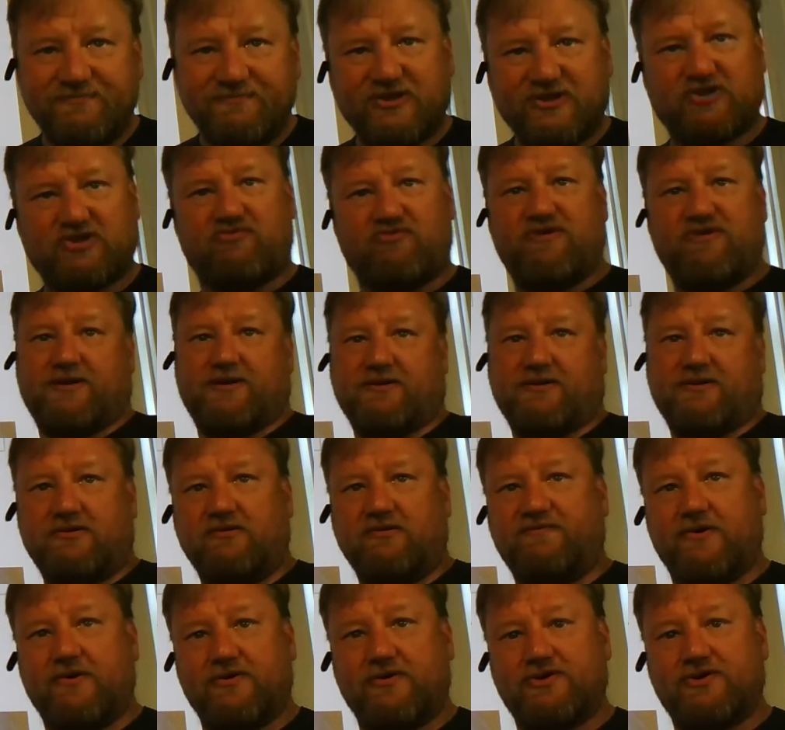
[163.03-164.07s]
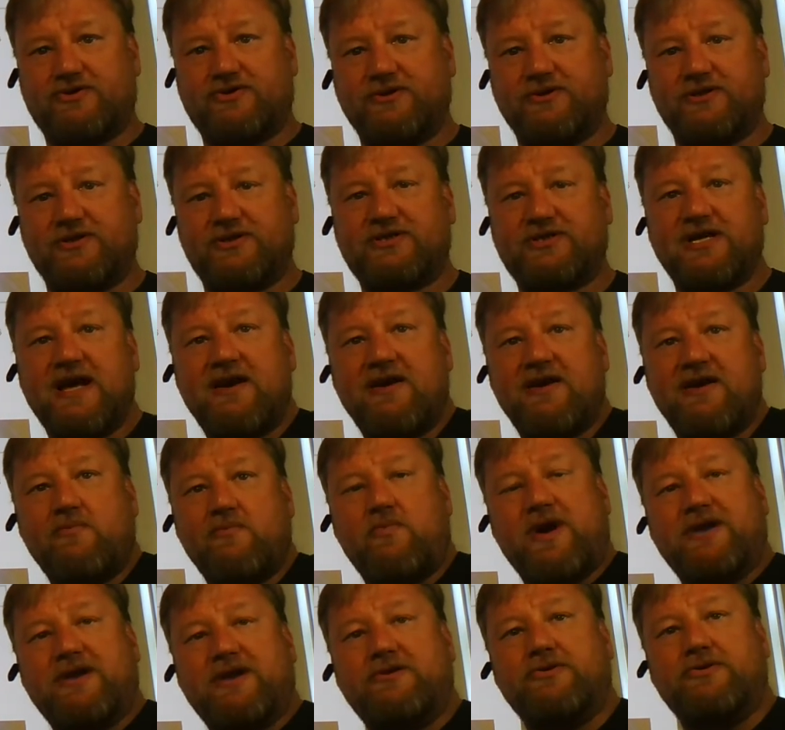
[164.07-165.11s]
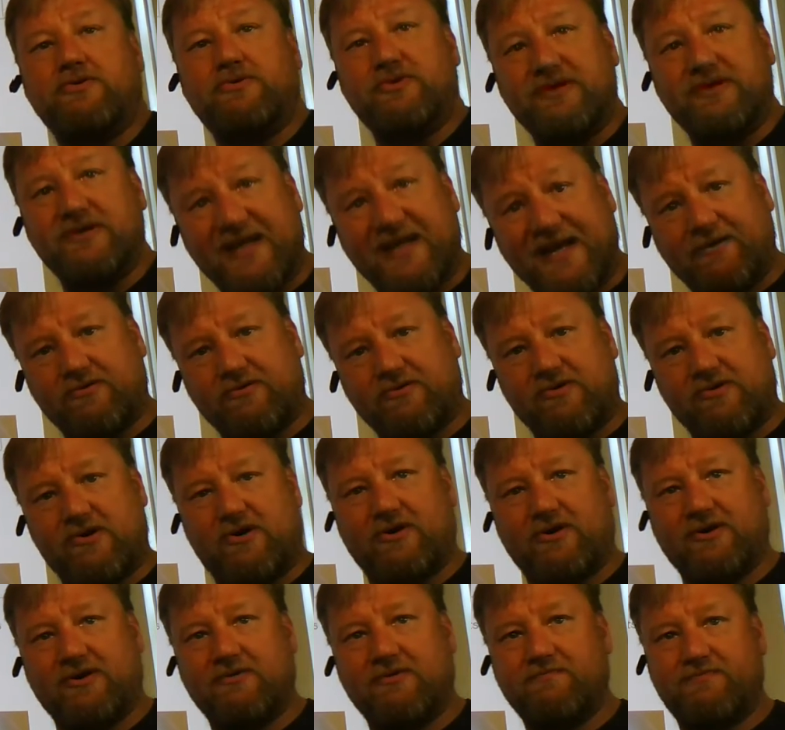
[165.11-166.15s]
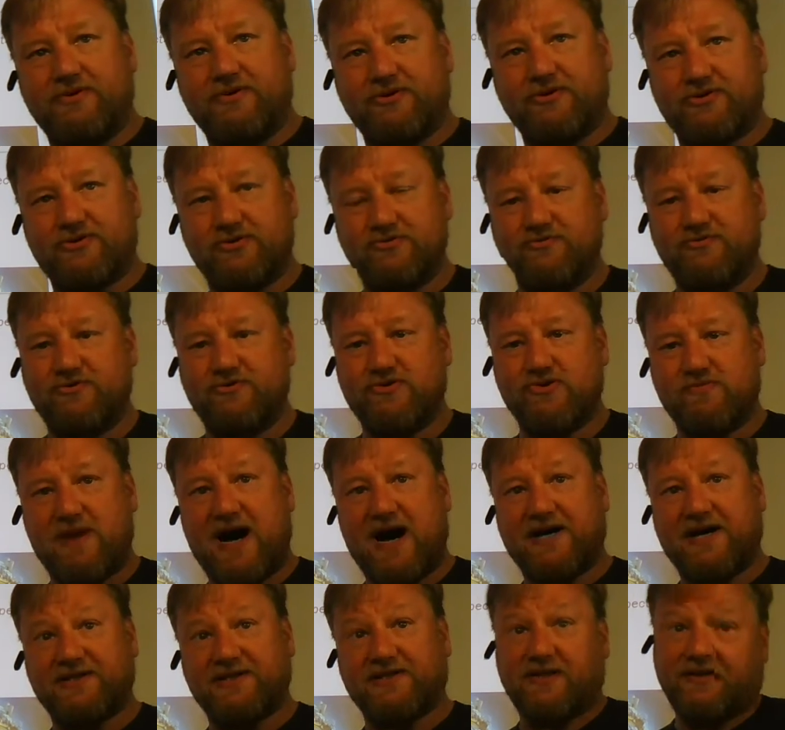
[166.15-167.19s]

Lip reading: critical versions when you later on pursue your master.